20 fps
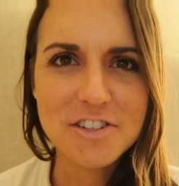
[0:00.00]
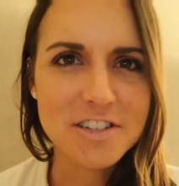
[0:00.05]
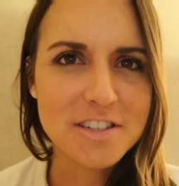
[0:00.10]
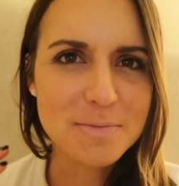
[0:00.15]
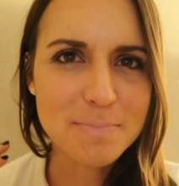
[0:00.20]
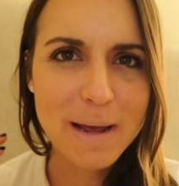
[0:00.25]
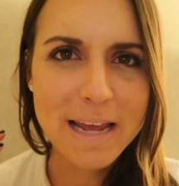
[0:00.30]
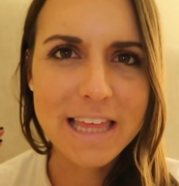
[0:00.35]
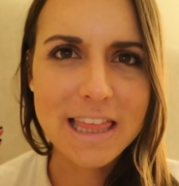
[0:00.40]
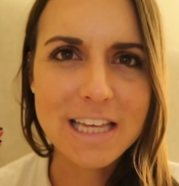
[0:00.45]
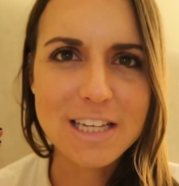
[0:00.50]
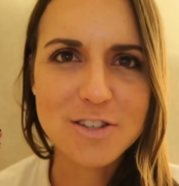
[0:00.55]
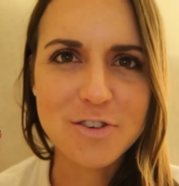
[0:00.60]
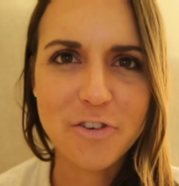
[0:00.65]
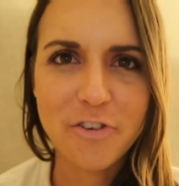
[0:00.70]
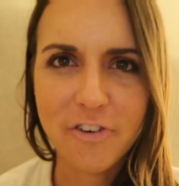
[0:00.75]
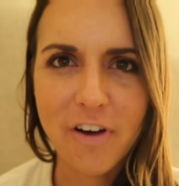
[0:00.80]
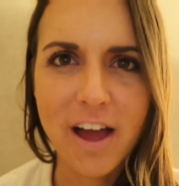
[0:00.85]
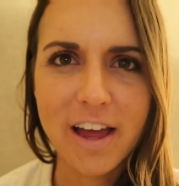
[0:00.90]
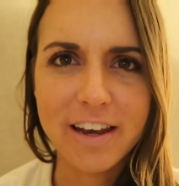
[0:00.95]
just make this
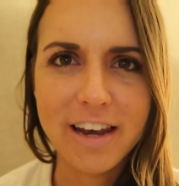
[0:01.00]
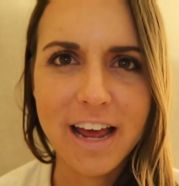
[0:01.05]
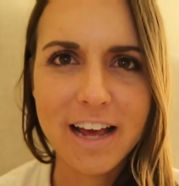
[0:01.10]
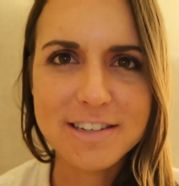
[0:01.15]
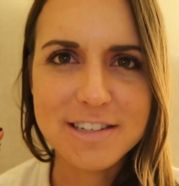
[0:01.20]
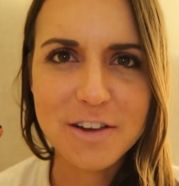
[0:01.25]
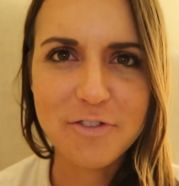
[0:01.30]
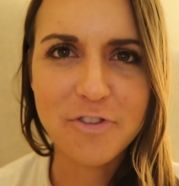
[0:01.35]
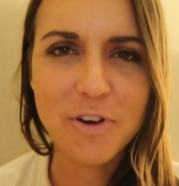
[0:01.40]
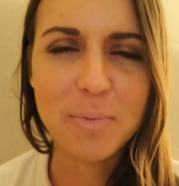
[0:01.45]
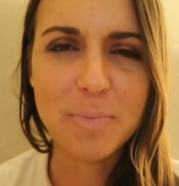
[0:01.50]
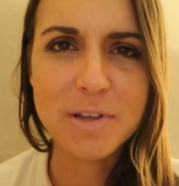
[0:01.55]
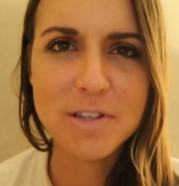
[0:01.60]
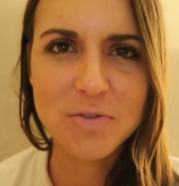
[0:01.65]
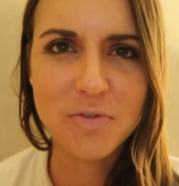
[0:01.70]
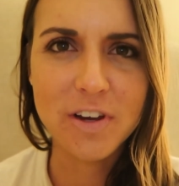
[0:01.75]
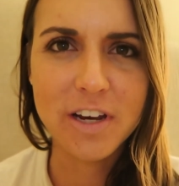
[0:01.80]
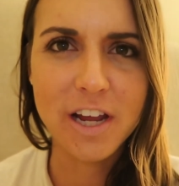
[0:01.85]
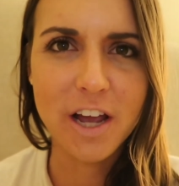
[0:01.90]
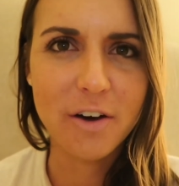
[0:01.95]
fun as I film this
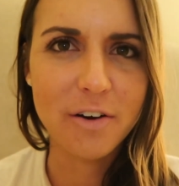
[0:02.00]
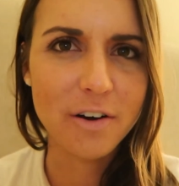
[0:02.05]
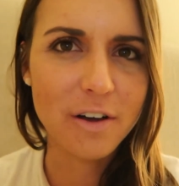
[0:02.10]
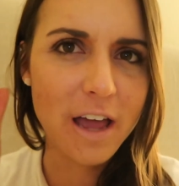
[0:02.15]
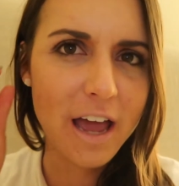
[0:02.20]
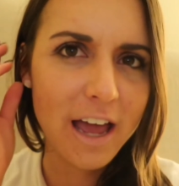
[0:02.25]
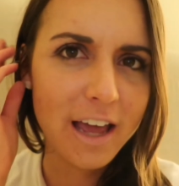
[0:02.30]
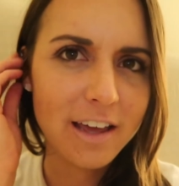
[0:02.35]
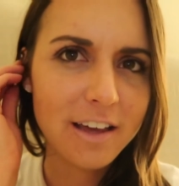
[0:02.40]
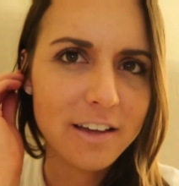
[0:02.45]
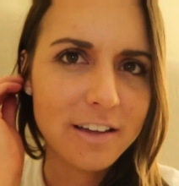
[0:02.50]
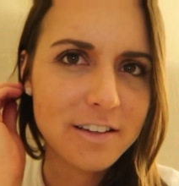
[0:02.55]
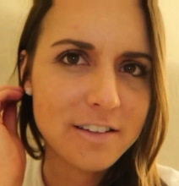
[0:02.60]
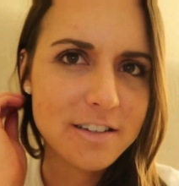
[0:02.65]
video, okay?